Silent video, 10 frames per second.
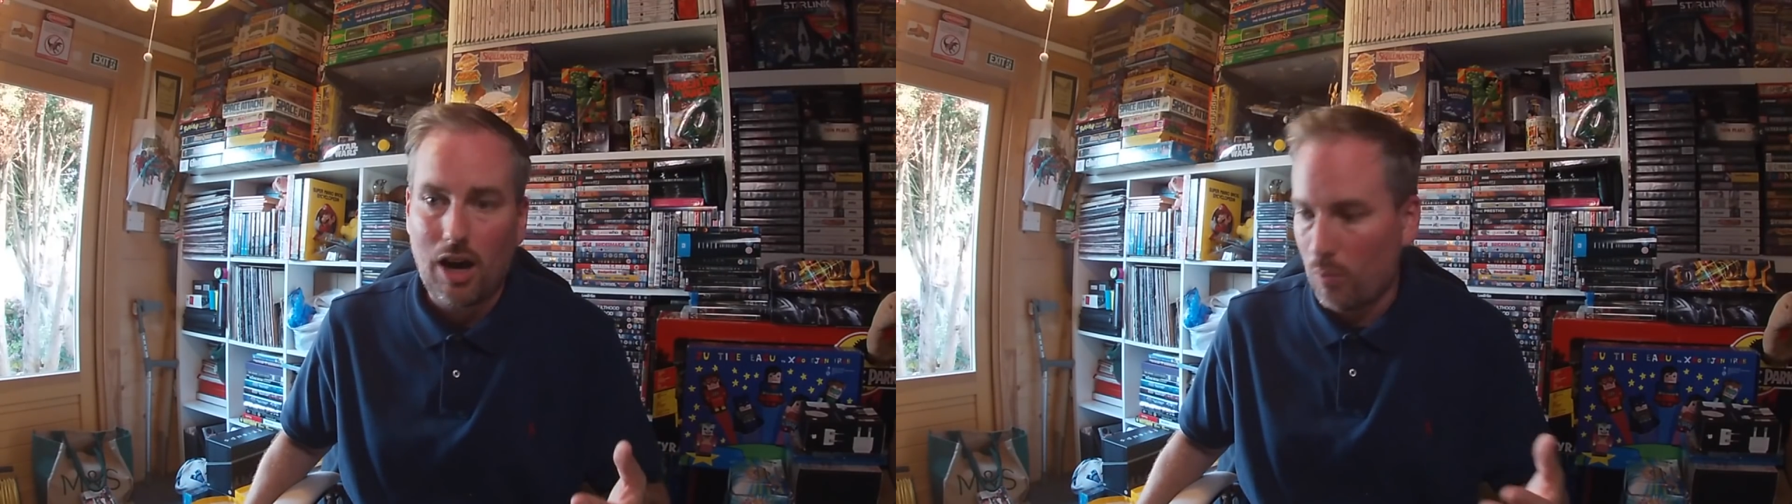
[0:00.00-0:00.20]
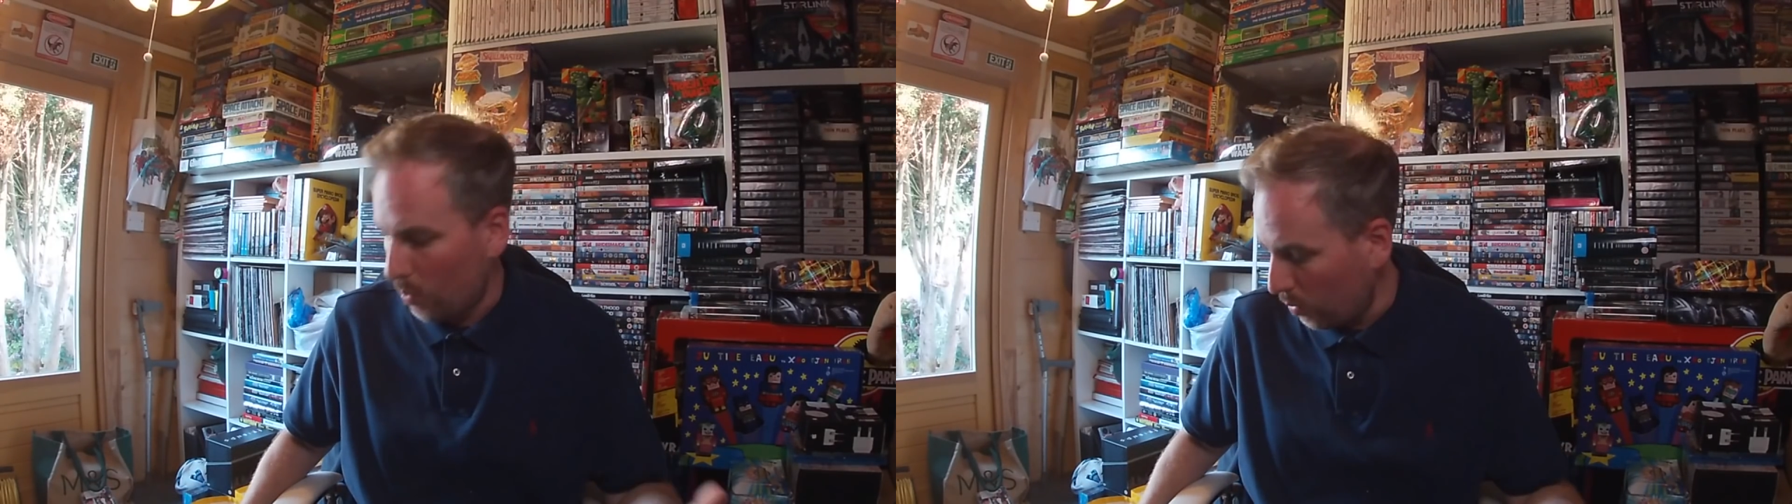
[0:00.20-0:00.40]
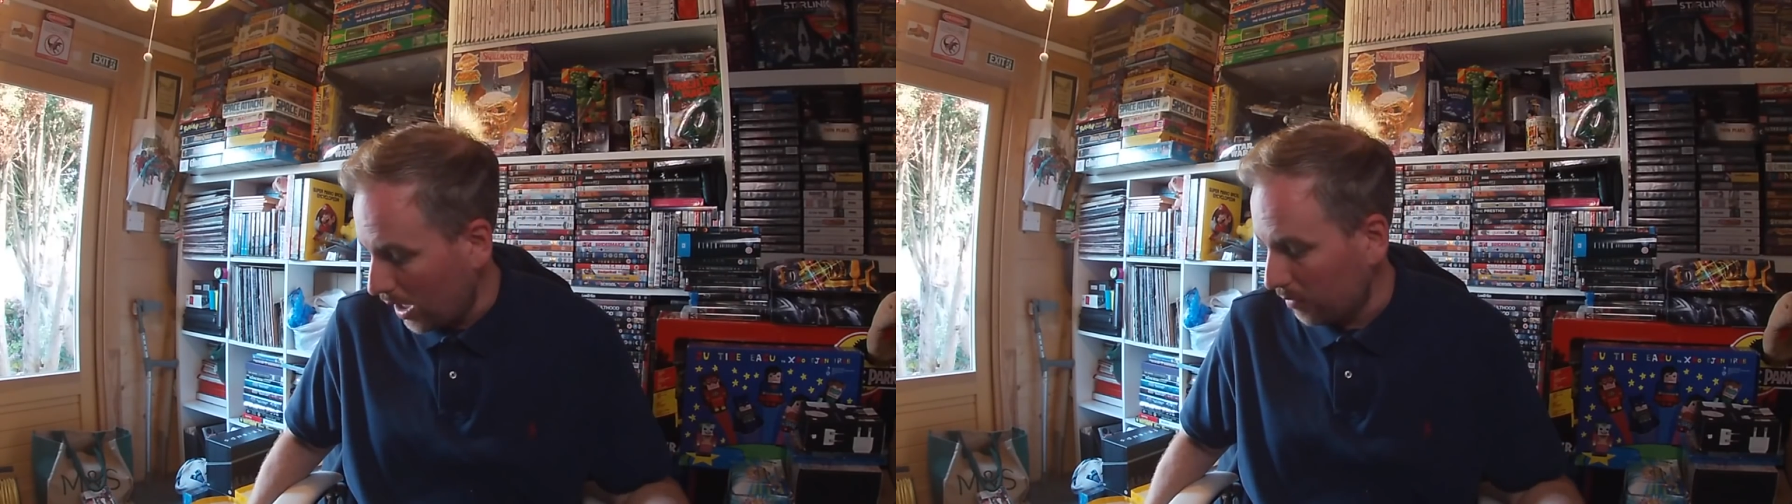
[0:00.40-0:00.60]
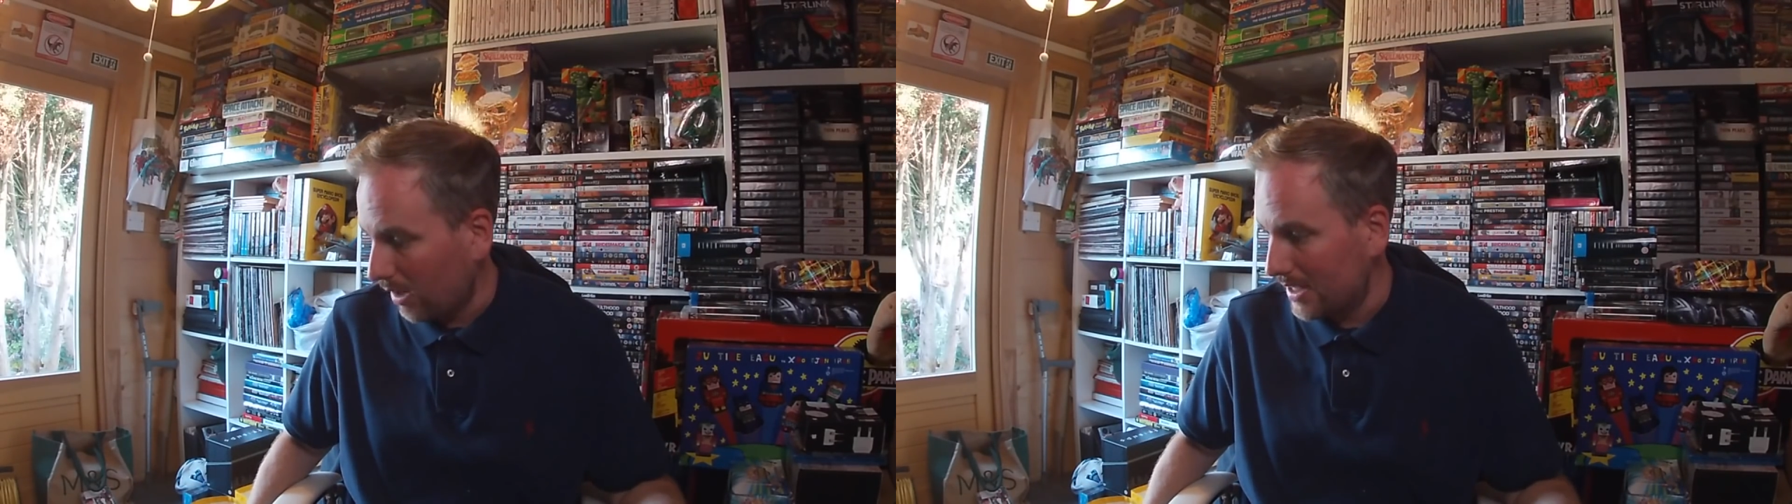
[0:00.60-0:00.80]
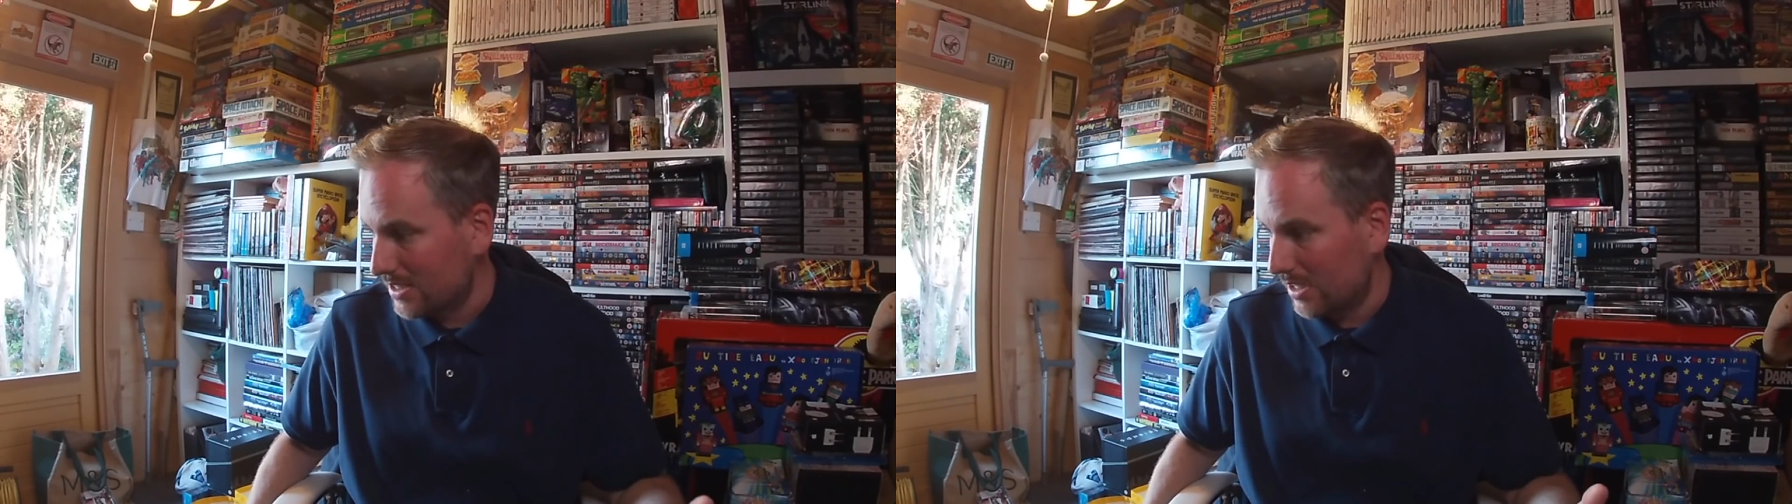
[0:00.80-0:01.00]
I will
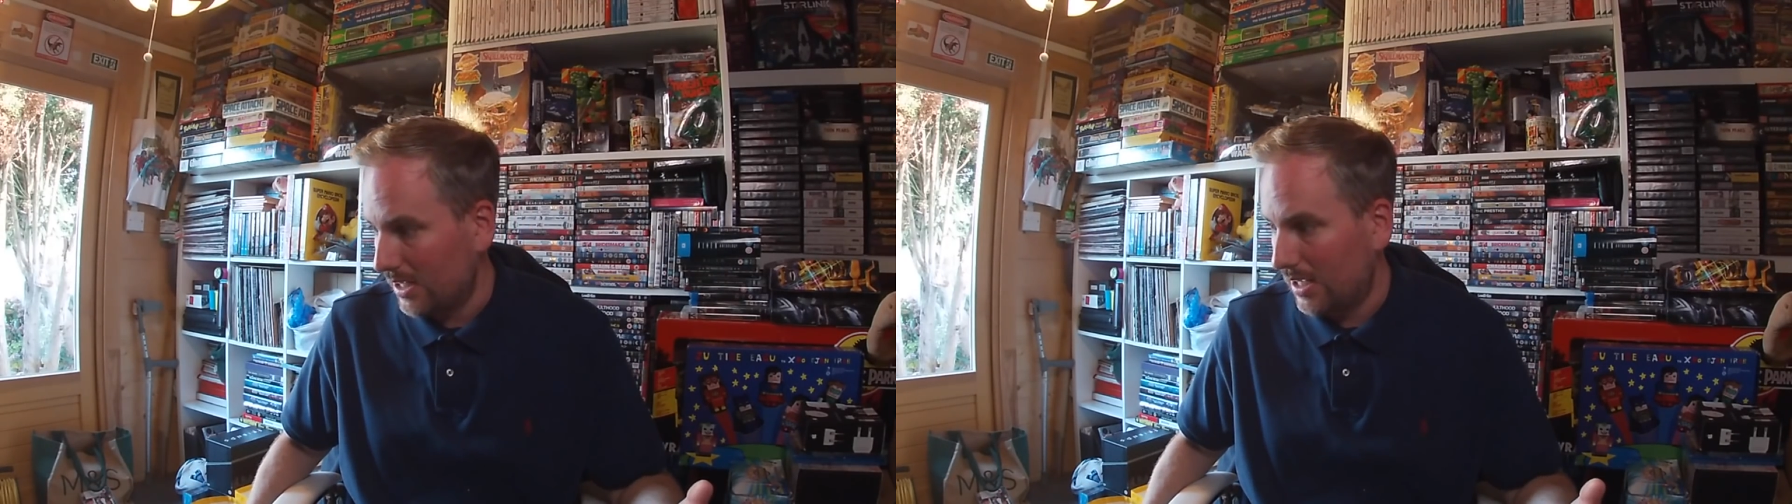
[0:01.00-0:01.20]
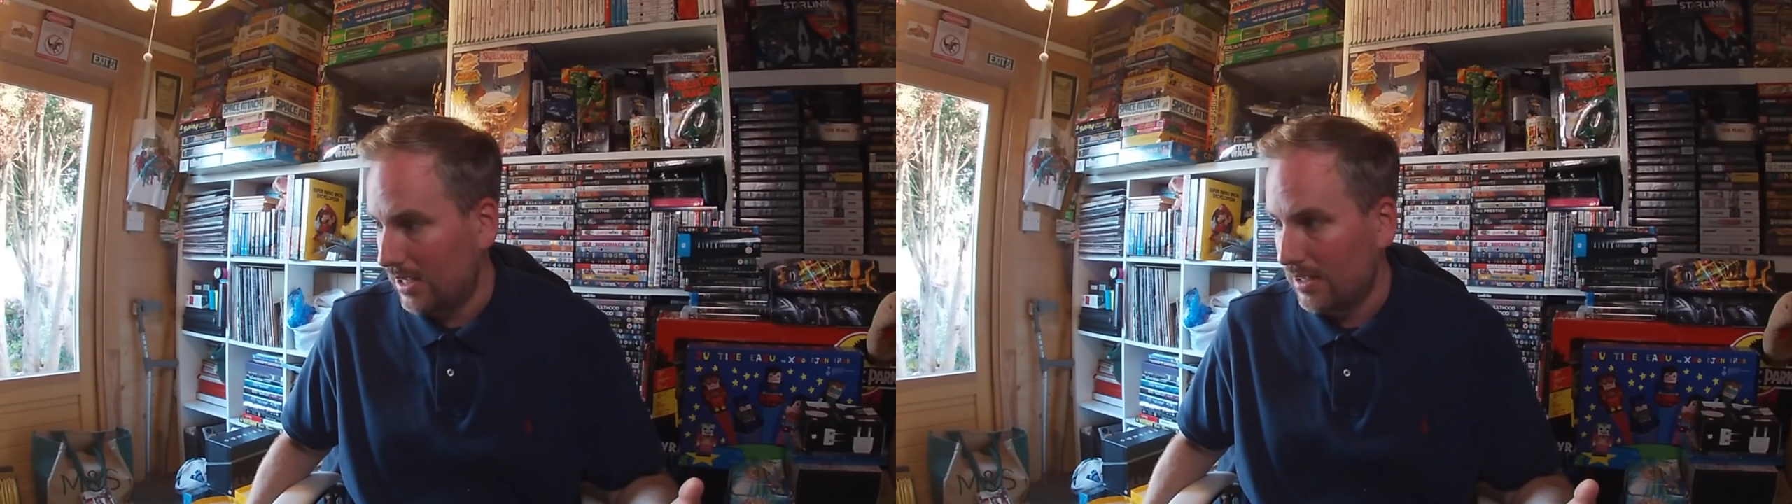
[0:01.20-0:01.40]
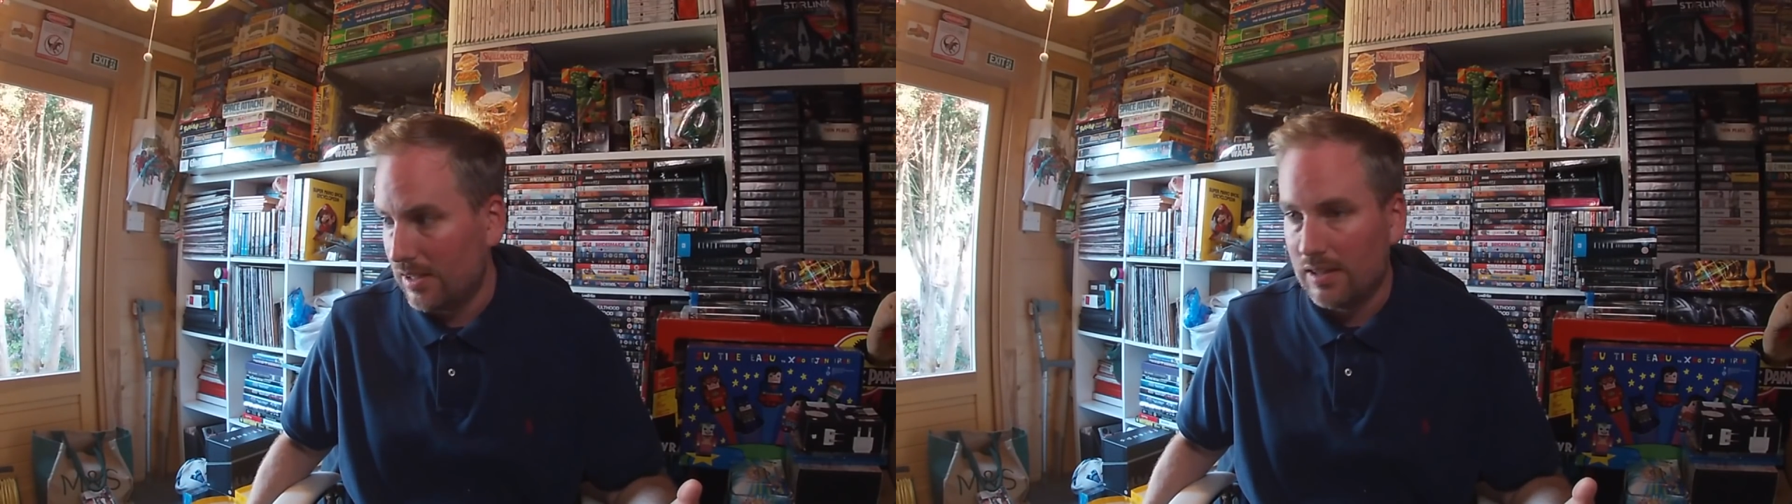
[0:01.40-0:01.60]
upgrade to the